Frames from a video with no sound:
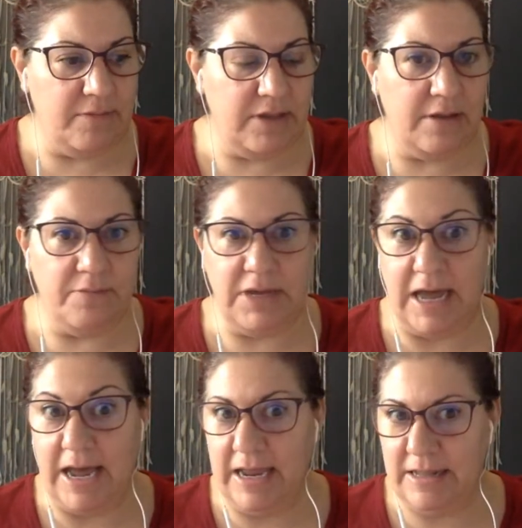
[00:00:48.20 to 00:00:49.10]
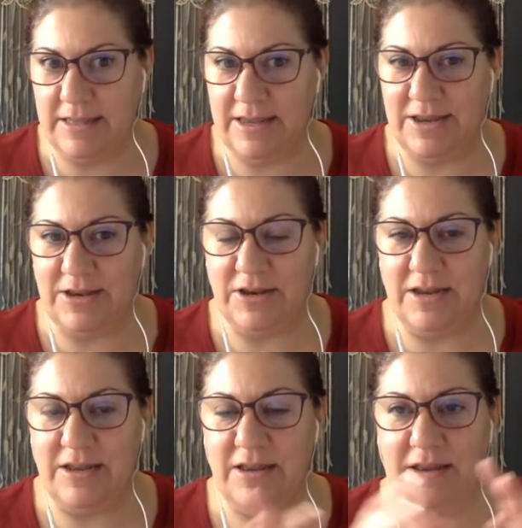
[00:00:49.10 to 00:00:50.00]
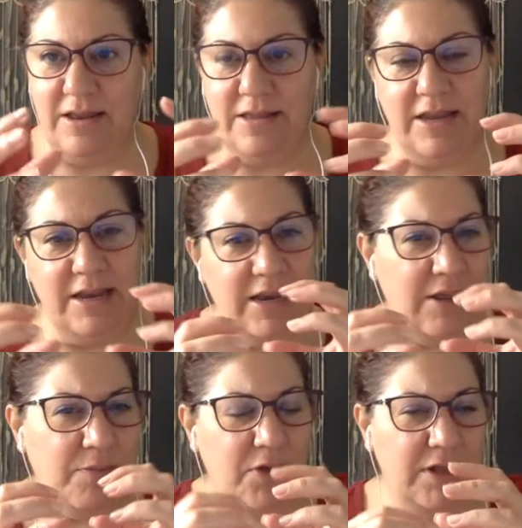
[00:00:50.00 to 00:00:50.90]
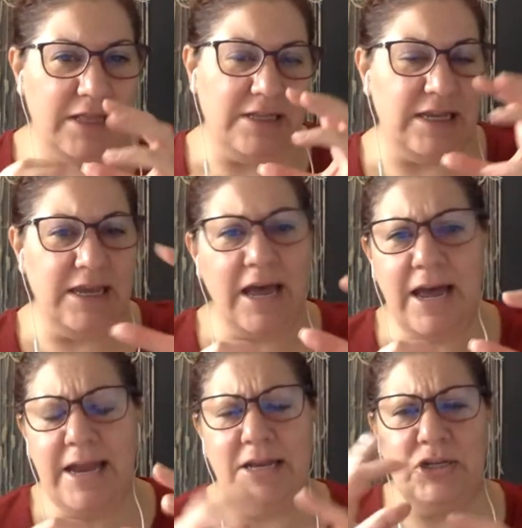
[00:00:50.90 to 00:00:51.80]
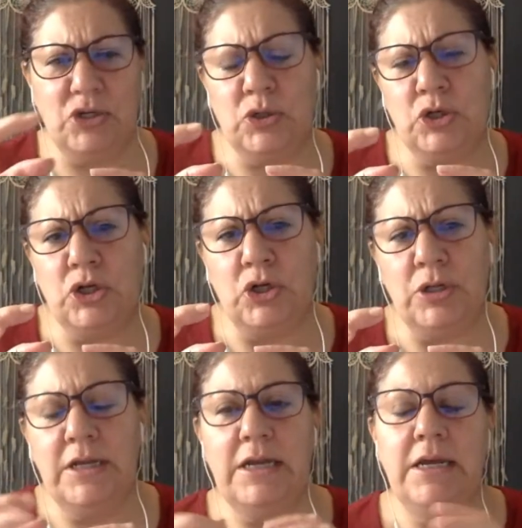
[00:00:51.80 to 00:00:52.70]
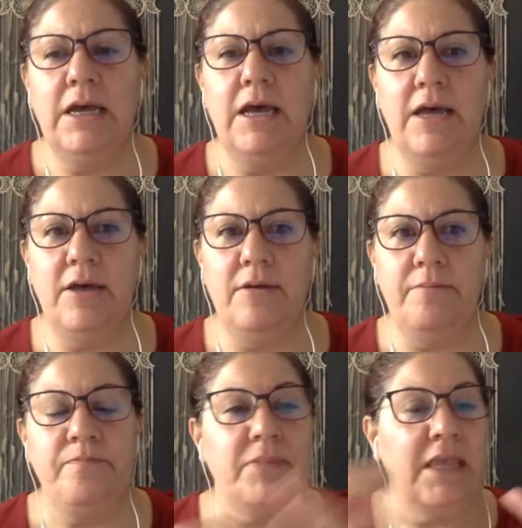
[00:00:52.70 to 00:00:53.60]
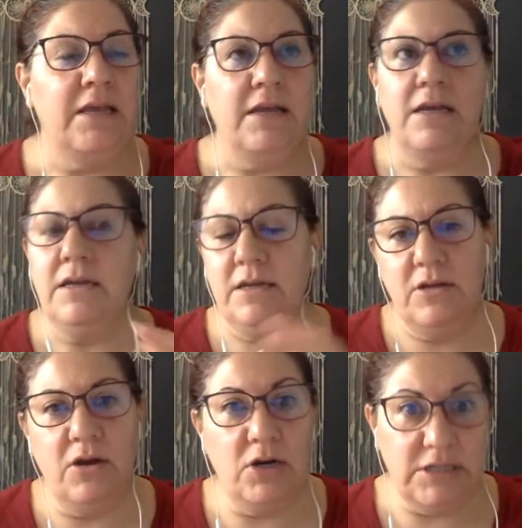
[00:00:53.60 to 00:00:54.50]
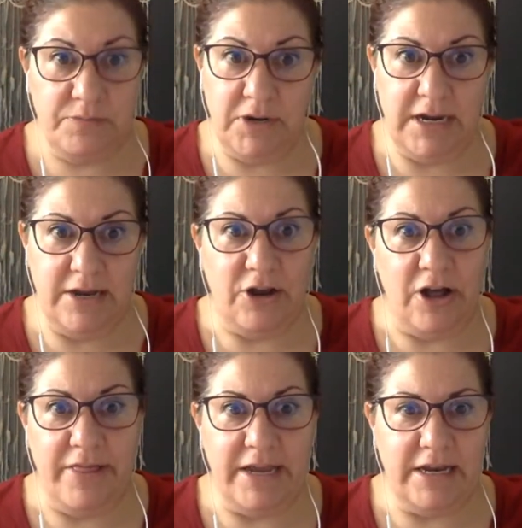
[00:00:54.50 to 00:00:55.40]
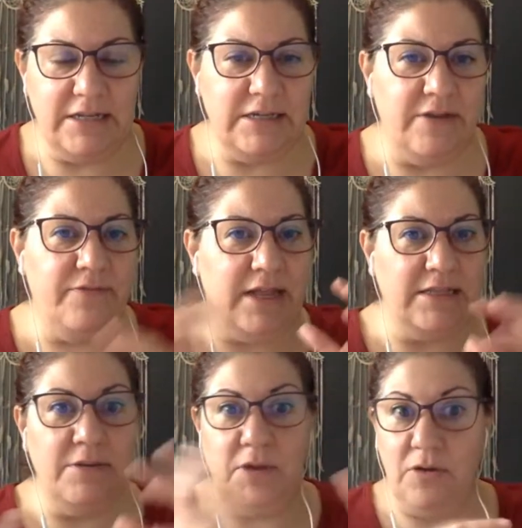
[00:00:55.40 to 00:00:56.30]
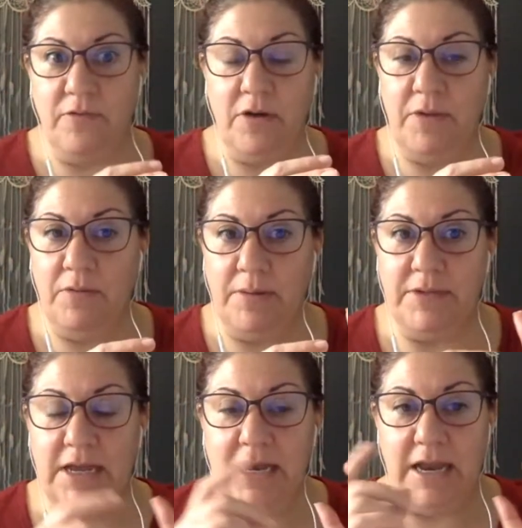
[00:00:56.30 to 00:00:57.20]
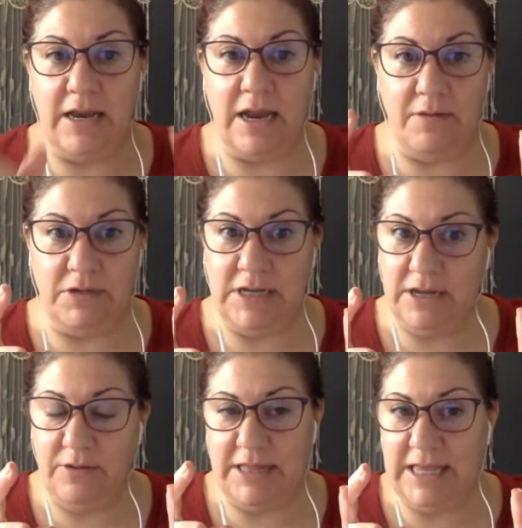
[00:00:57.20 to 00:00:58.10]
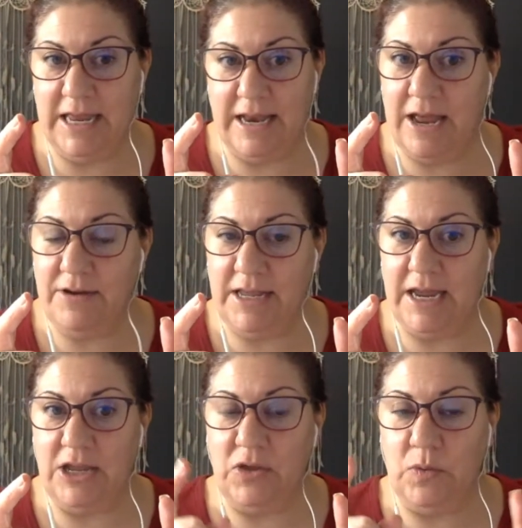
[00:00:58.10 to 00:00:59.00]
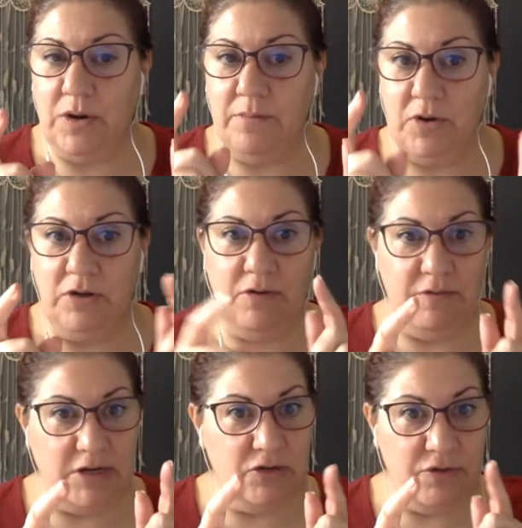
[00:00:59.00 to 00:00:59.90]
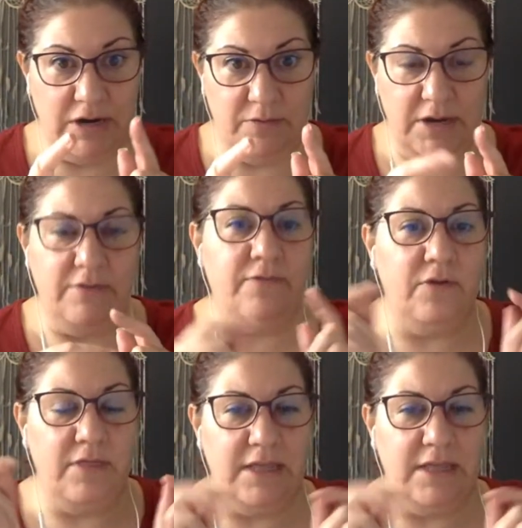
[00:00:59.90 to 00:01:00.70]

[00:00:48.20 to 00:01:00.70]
some guides, and it's like an ebook that's a guide, a journal. Um, Card spread, all that kind of stuff. That's going to be over on my website. And I will tell you at the end how to get your Mercury retrograde one for